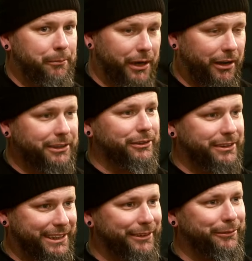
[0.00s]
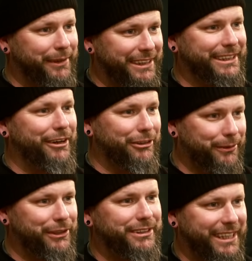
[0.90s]
but also still be stoked
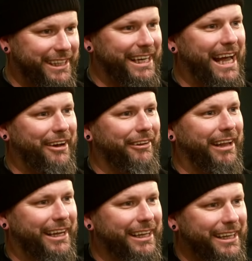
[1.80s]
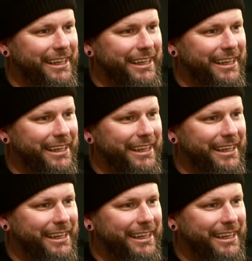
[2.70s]
when you see it now. Like,